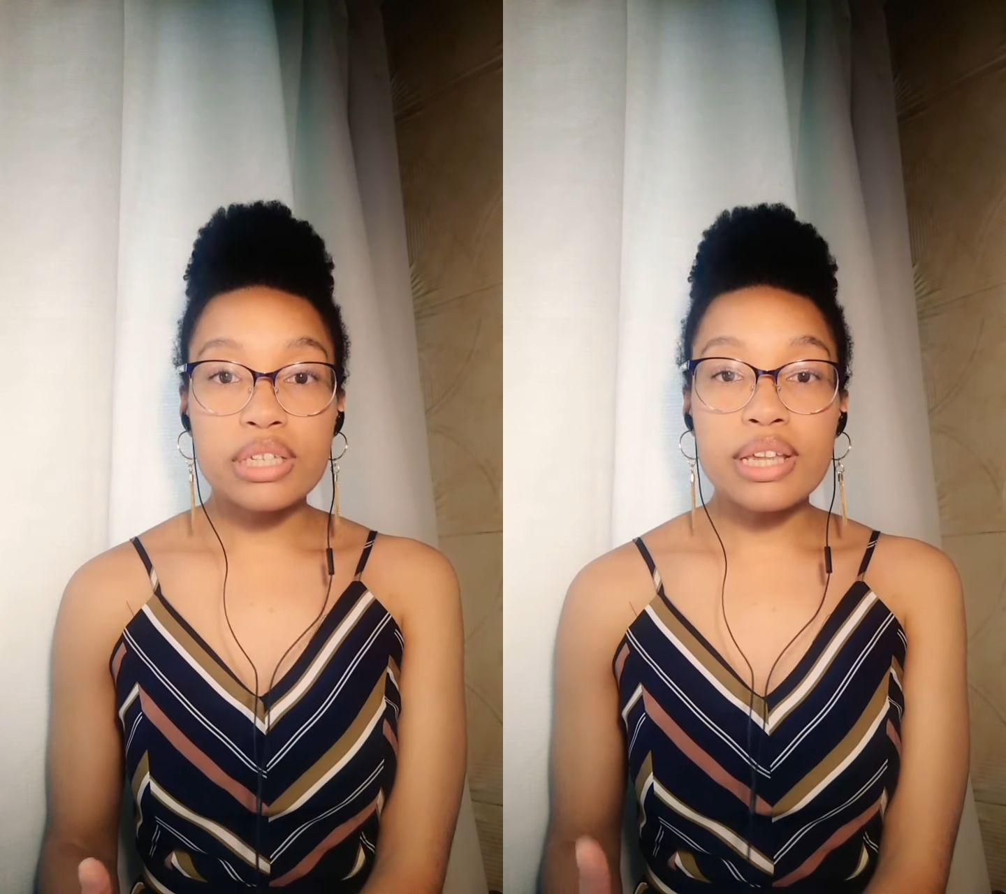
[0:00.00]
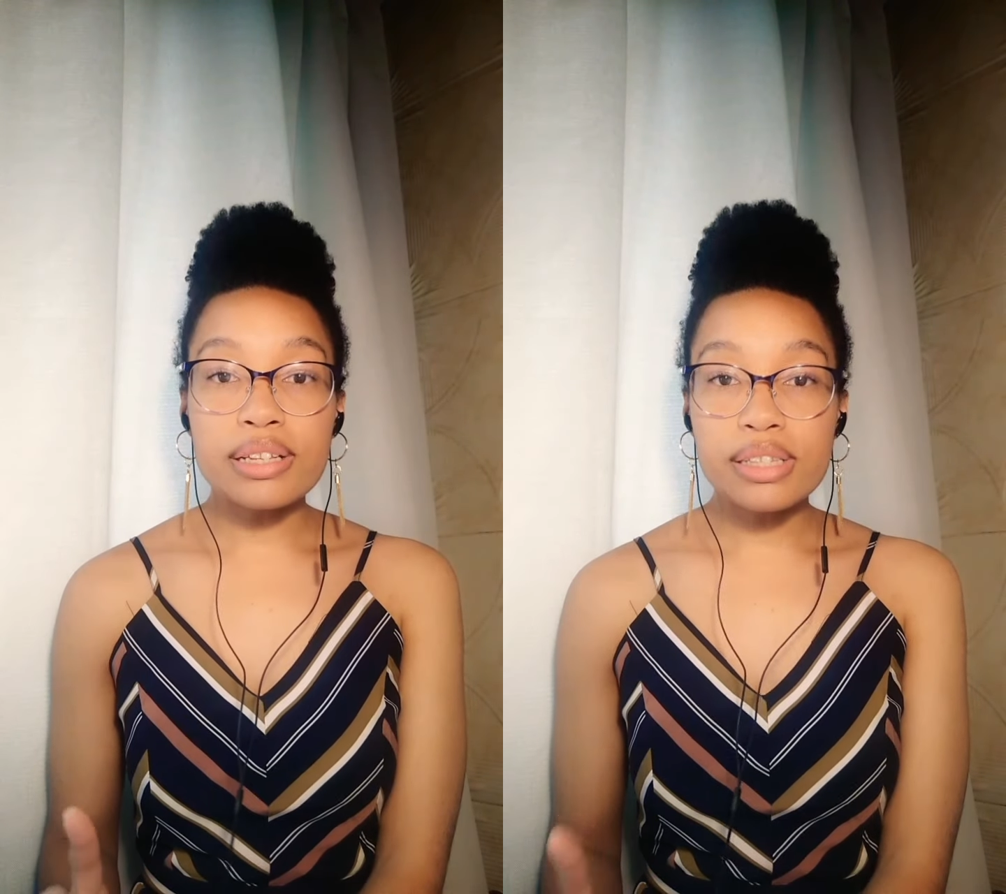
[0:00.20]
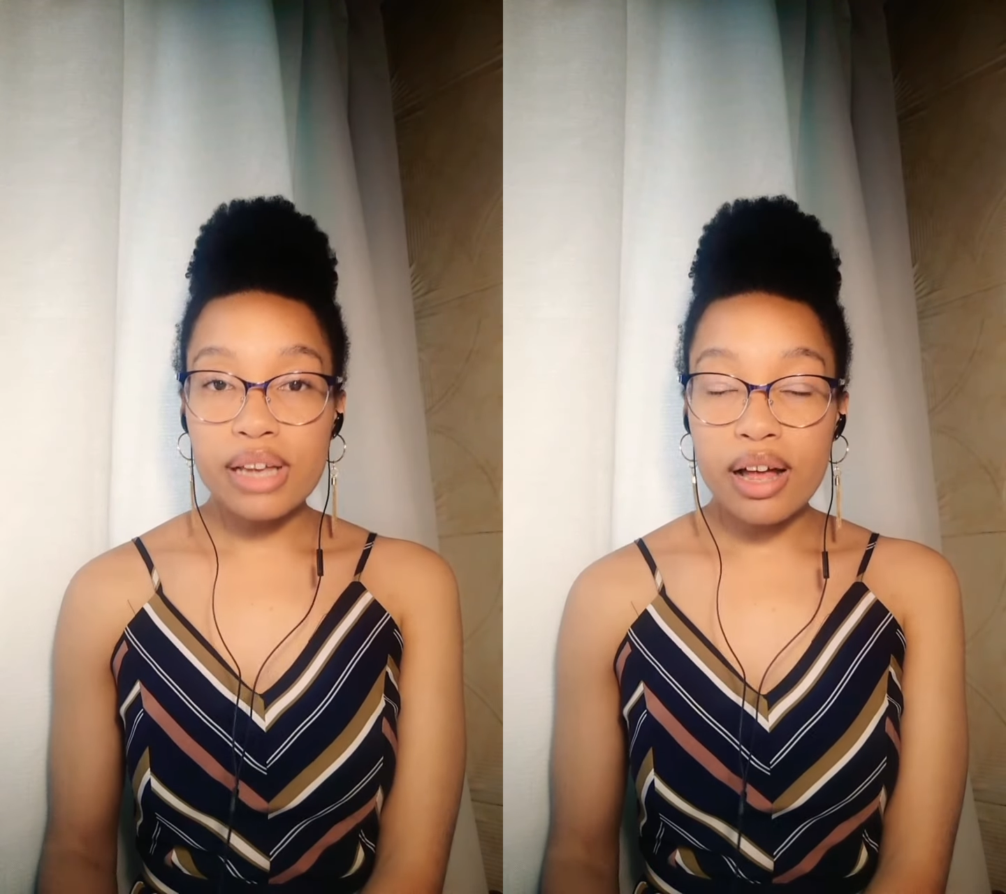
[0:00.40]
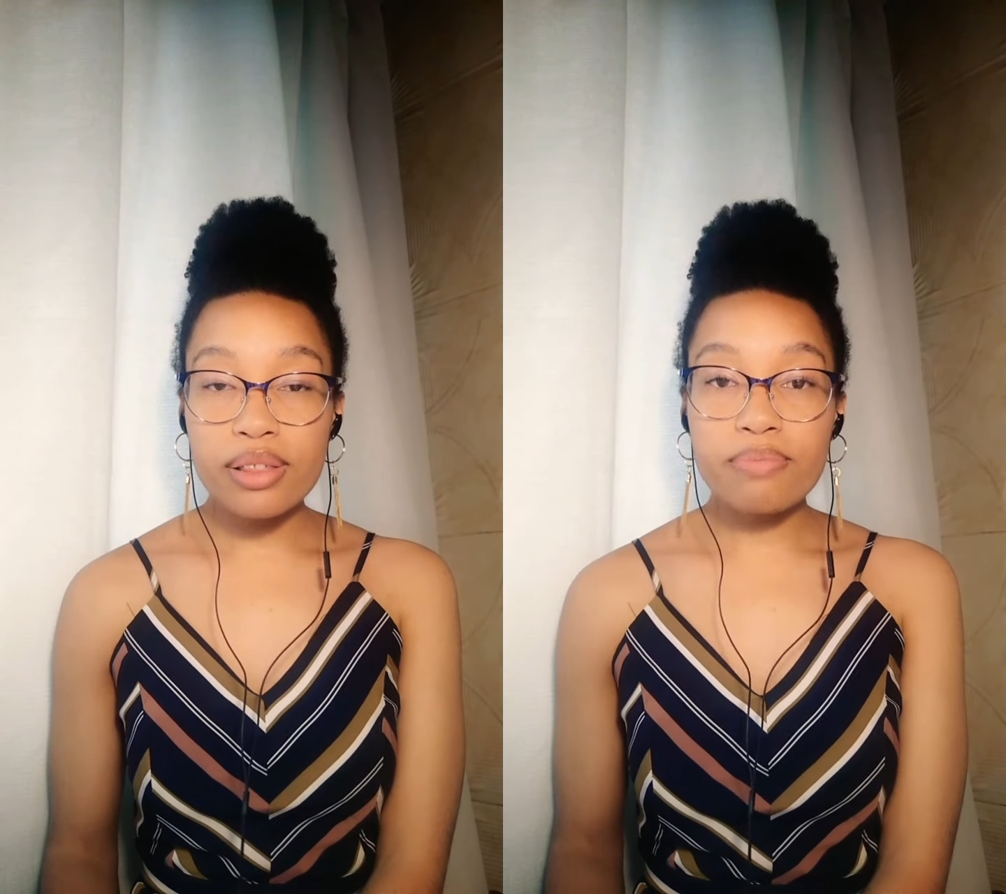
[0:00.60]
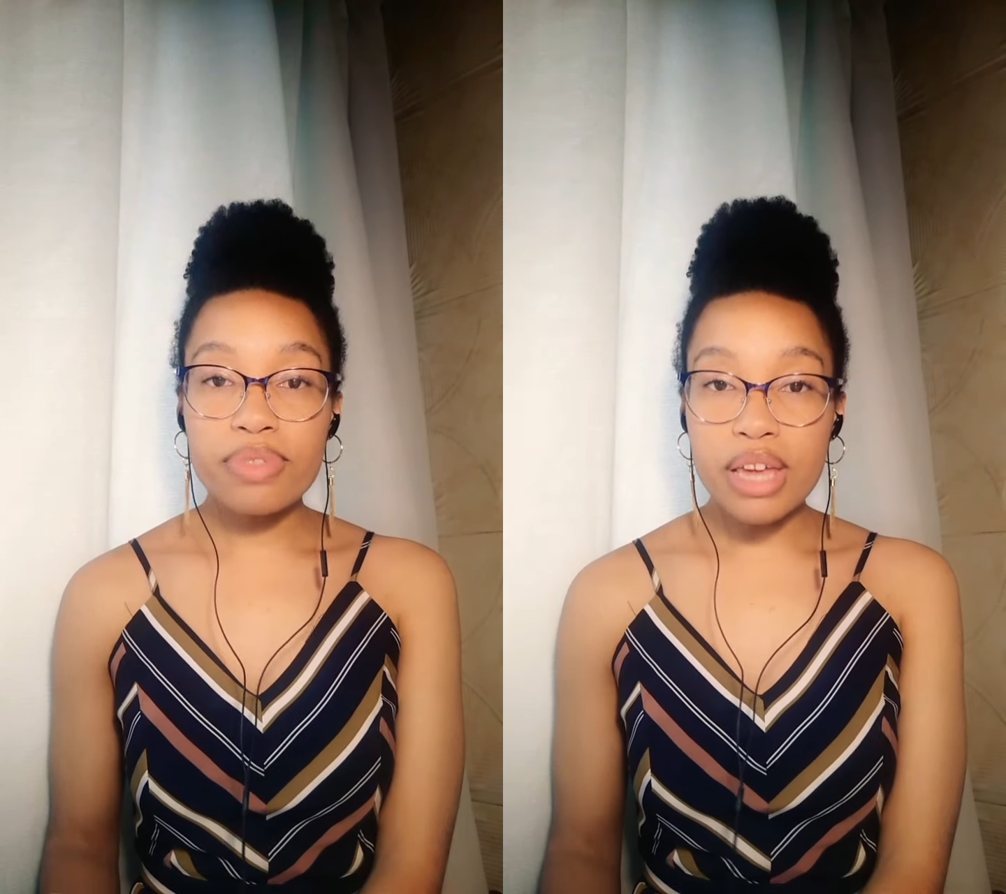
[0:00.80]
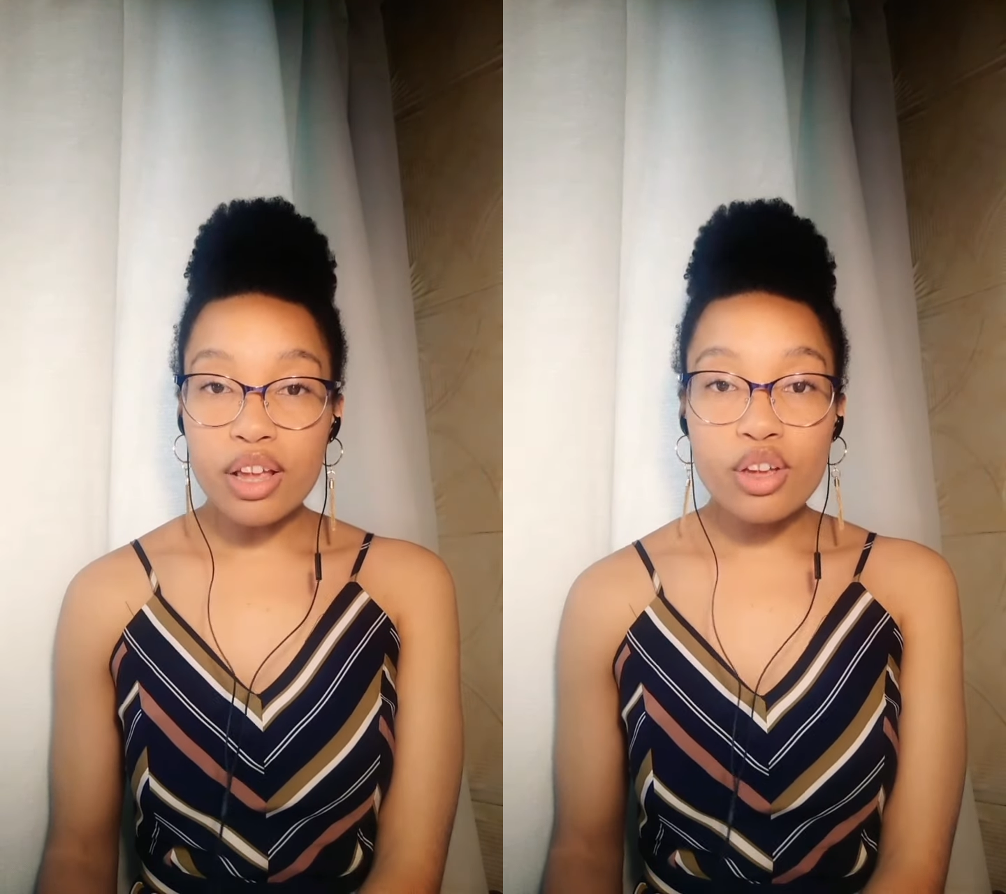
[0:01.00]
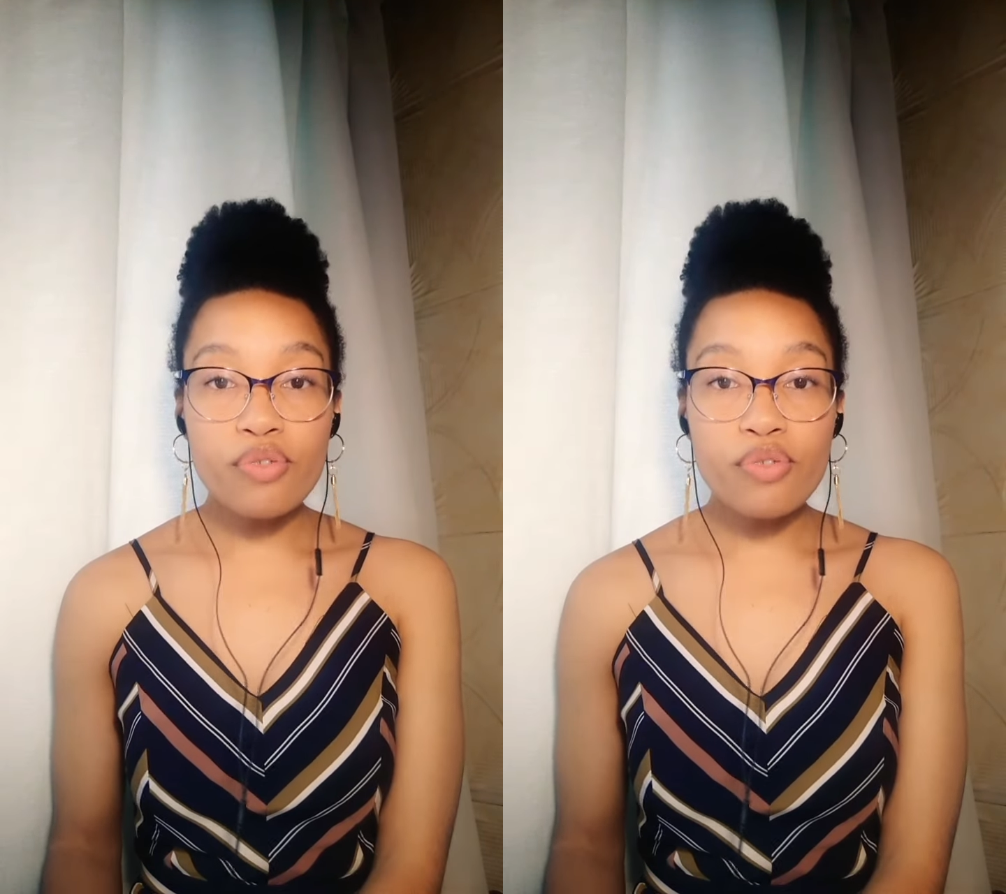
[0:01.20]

then tell them thank